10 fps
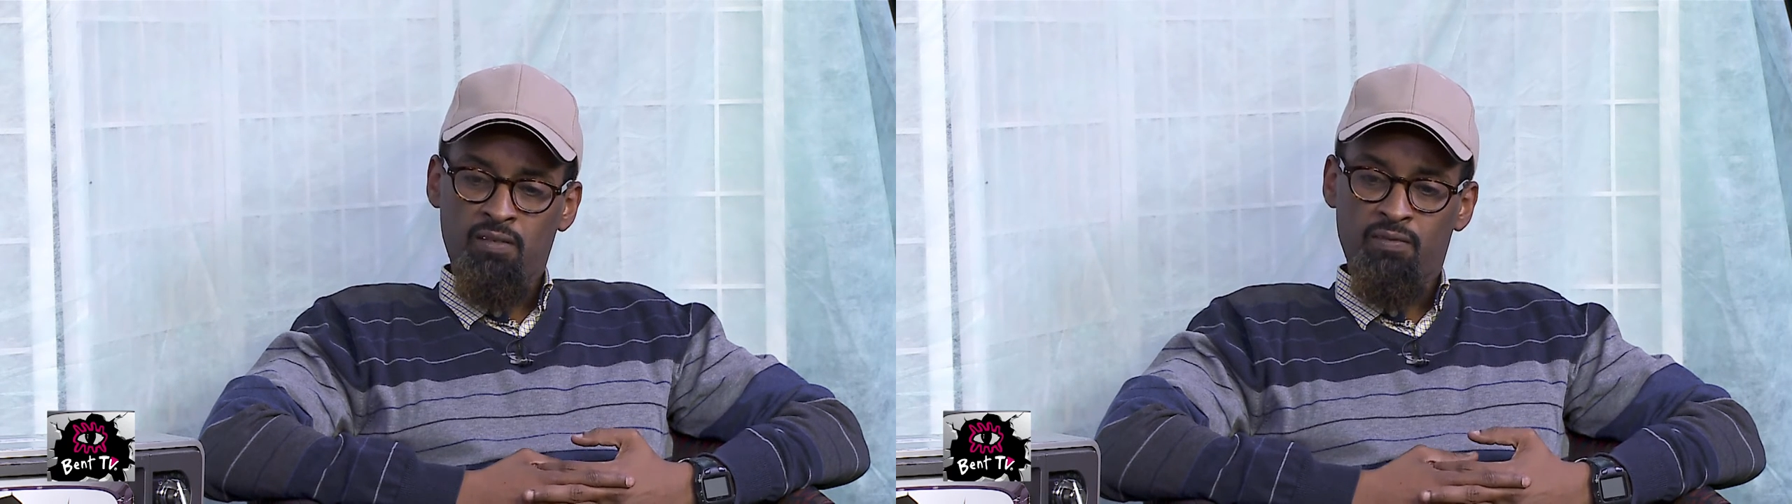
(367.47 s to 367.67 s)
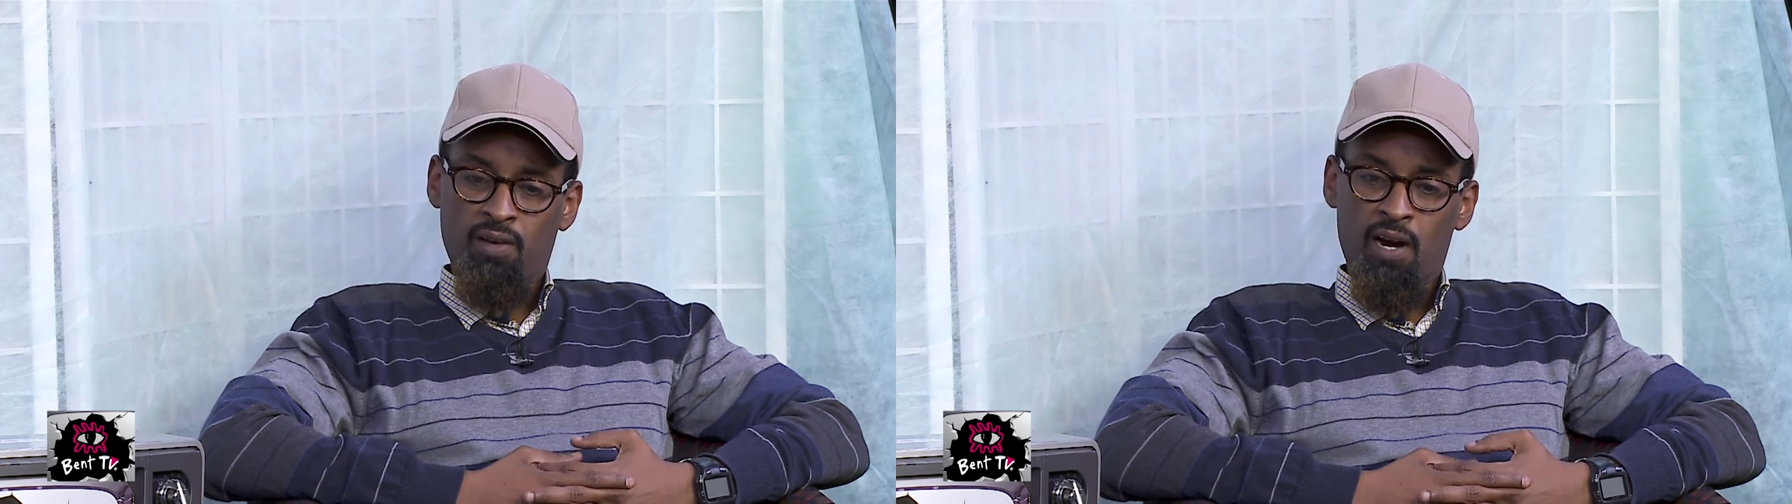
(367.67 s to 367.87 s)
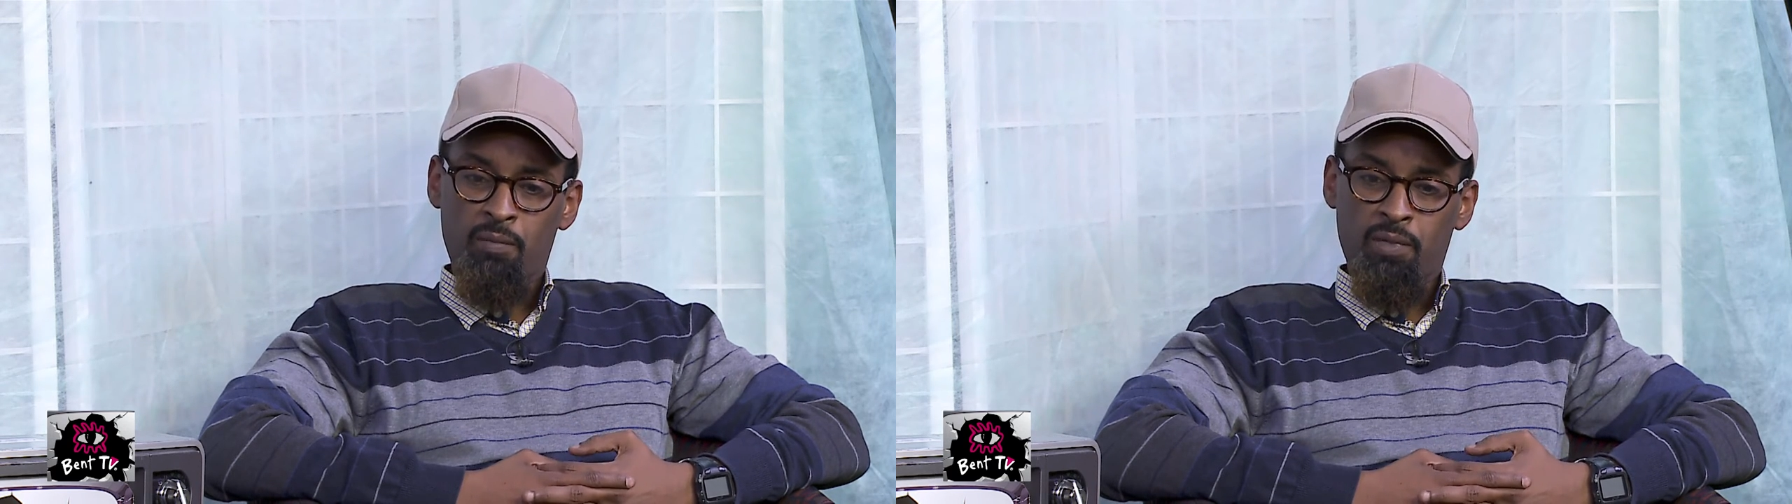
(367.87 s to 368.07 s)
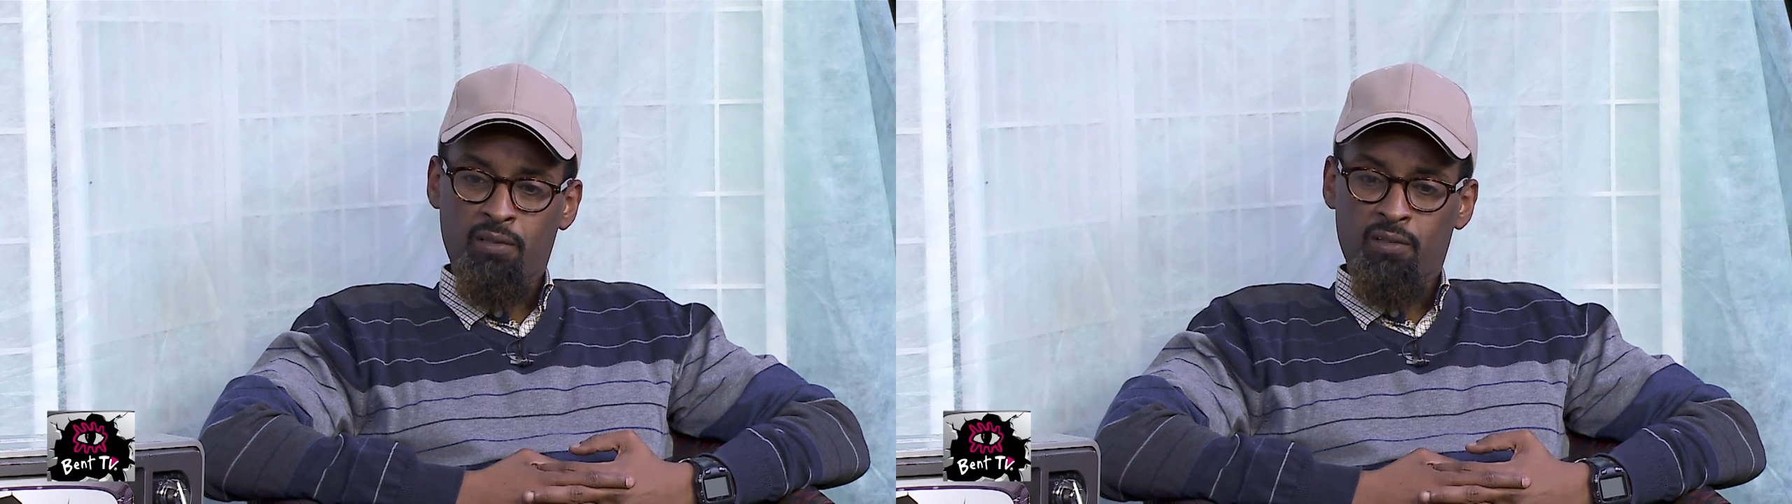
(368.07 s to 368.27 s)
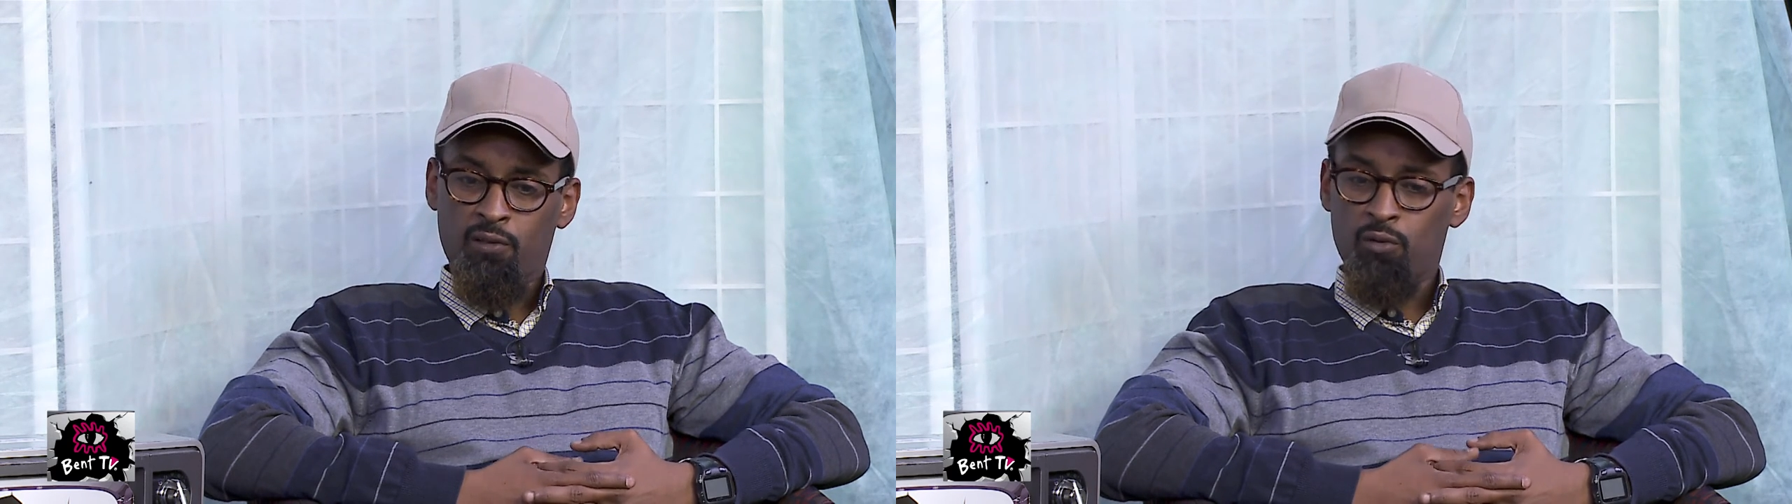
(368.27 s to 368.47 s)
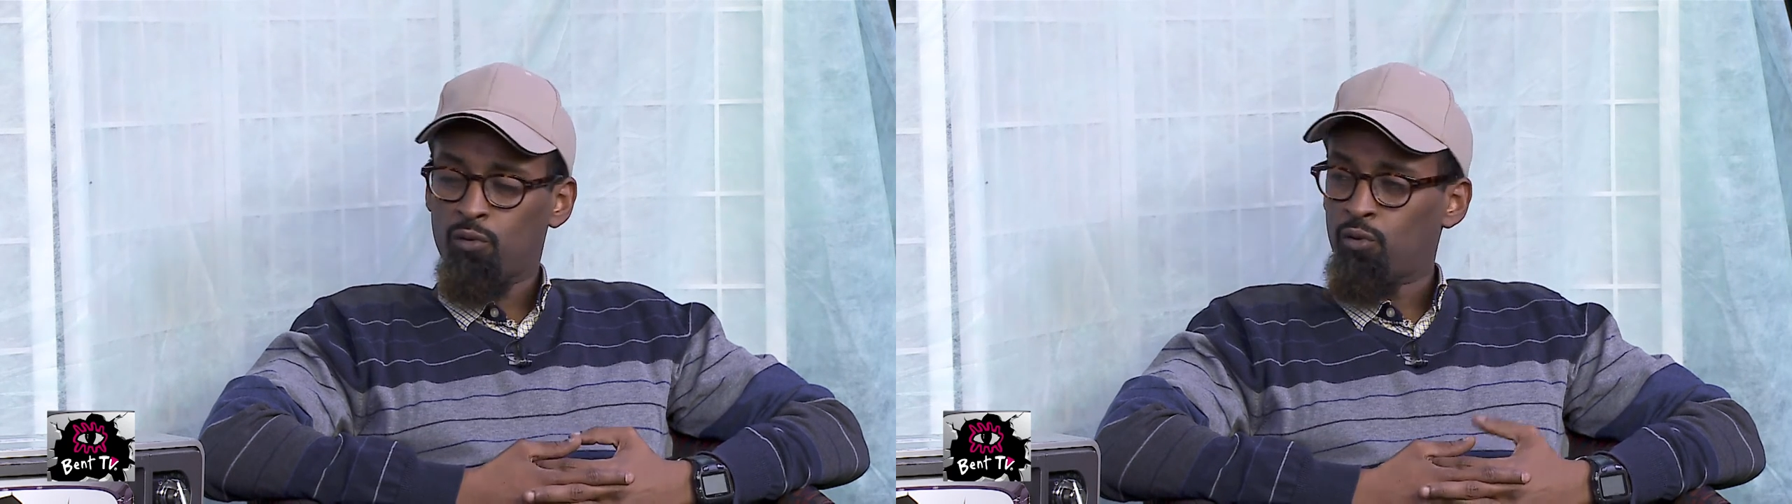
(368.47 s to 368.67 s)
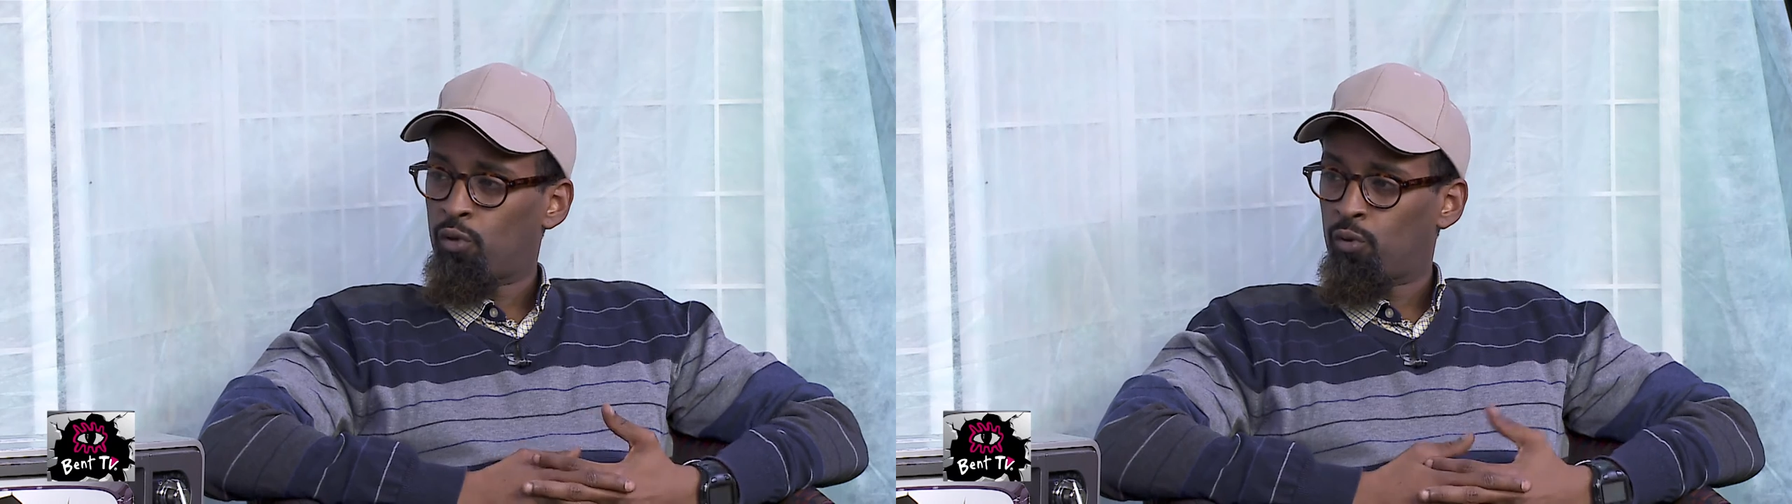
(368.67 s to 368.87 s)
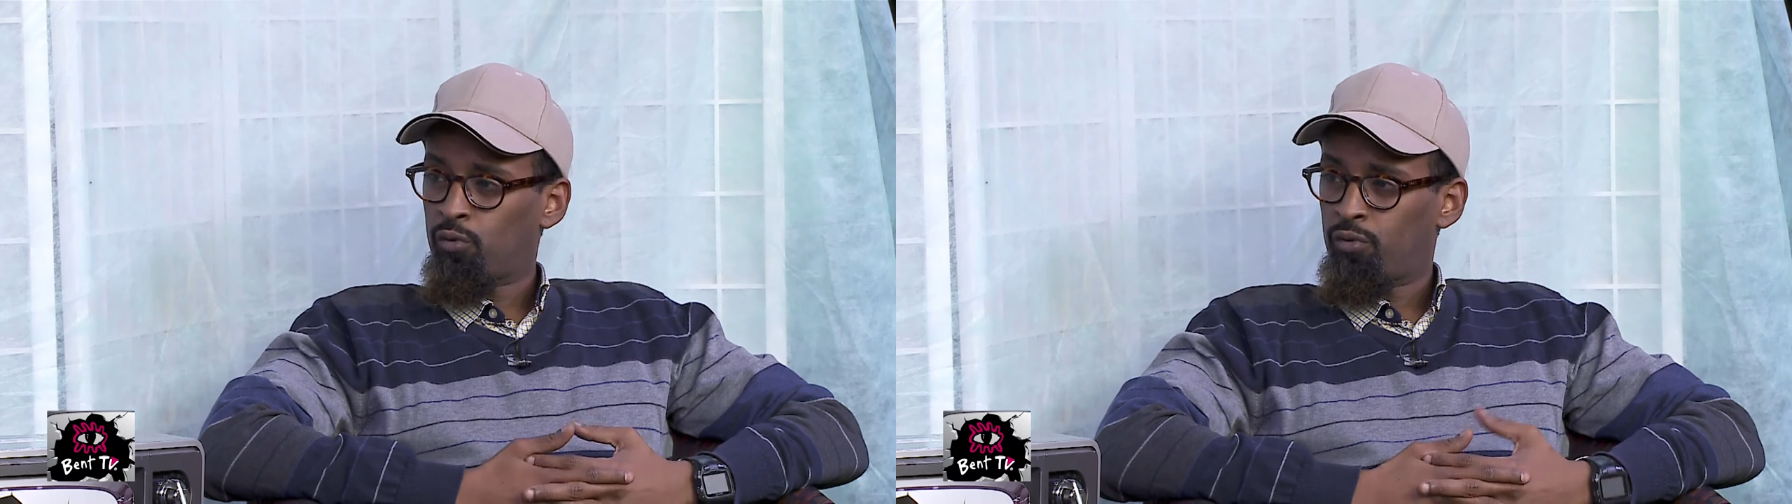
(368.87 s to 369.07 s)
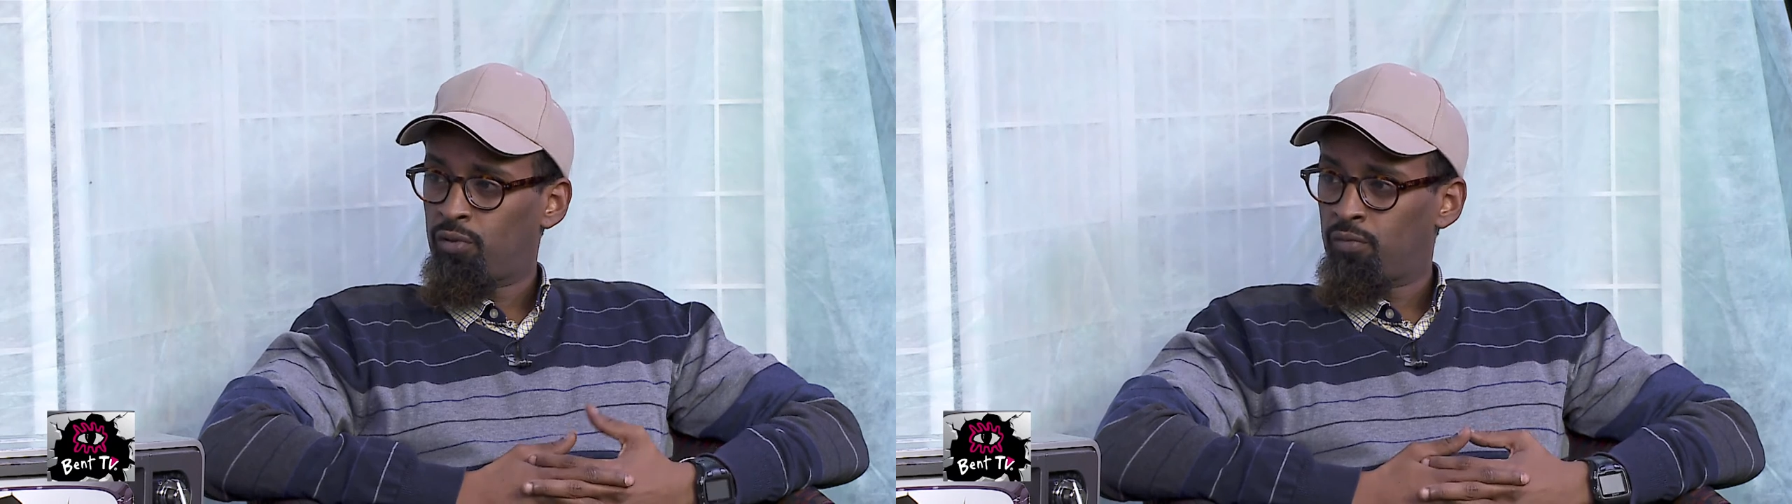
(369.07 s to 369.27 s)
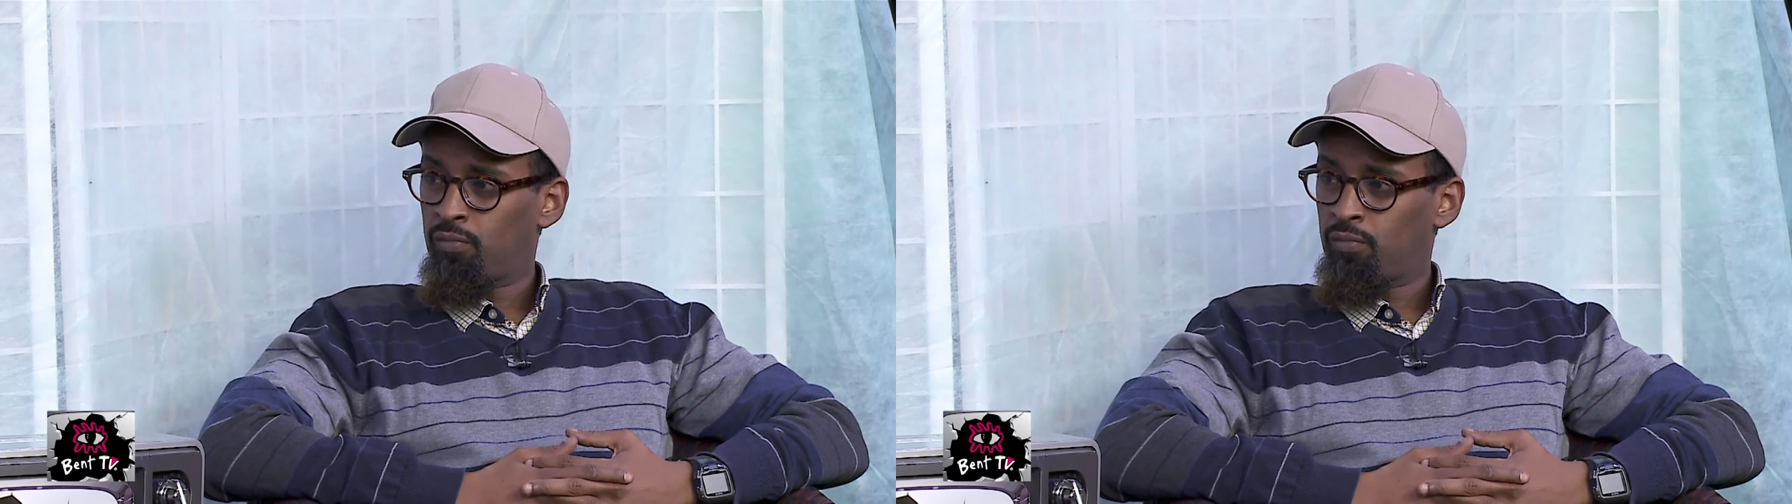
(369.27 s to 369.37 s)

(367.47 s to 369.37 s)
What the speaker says: environment that you're told,